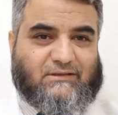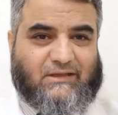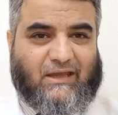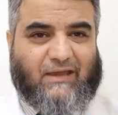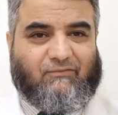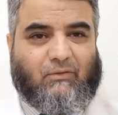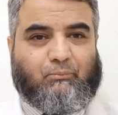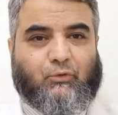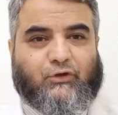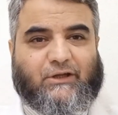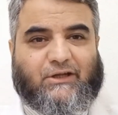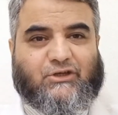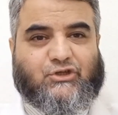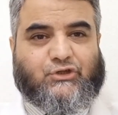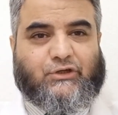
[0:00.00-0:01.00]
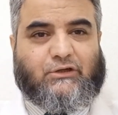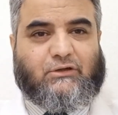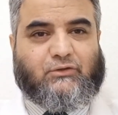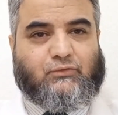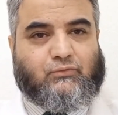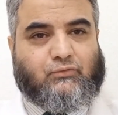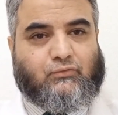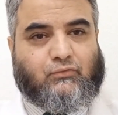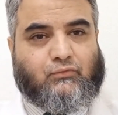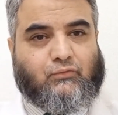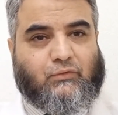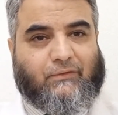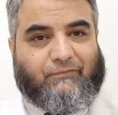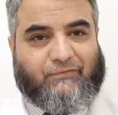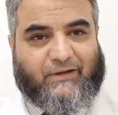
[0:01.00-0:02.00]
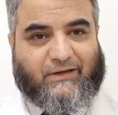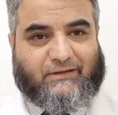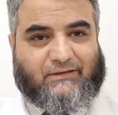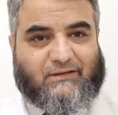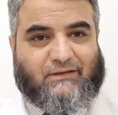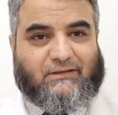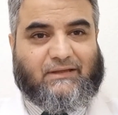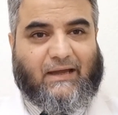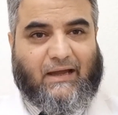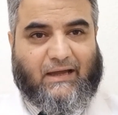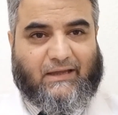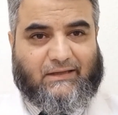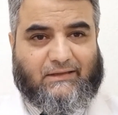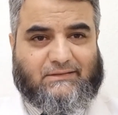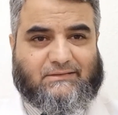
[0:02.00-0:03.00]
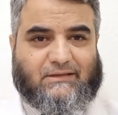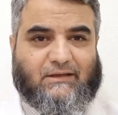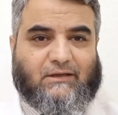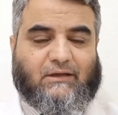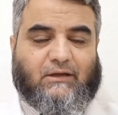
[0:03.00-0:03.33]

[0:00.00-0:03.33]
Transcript: They have a potential to affect the eyes,